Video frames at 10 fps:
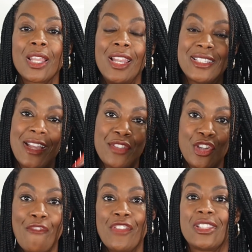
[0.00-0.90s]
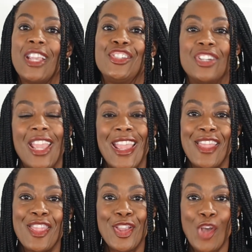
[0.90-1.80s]
Let's have the conversation
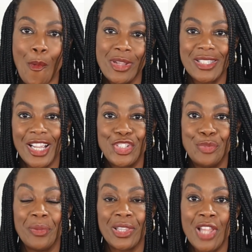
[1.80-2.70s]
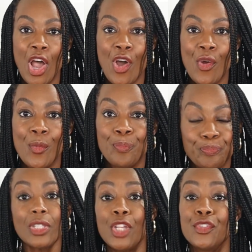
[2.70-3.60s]
in the comment section below.
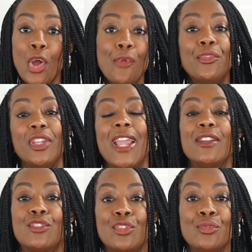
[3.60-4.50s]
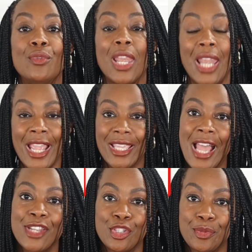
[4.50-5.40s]
Don't forget to like
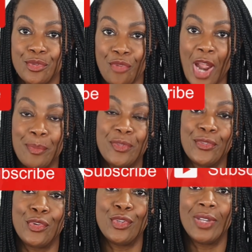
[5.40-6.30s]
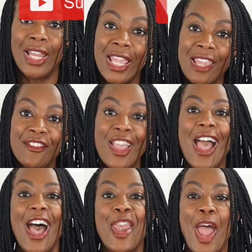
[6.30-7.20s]
and subscribe before you leave,
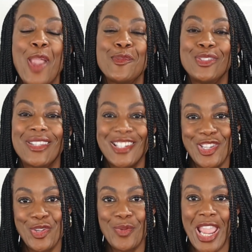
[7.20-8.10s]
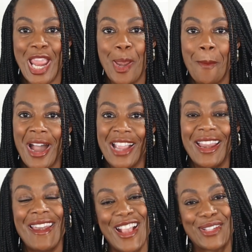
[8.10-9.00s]
and I will see you in my
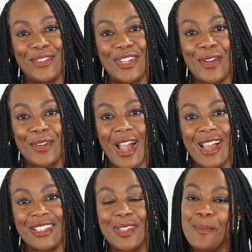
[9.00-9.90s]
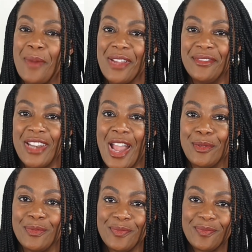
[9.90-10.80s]
next video, guys. Bye for
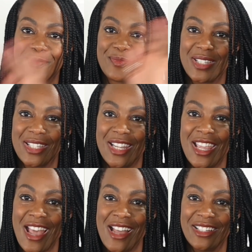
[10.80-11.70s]
now. See ya.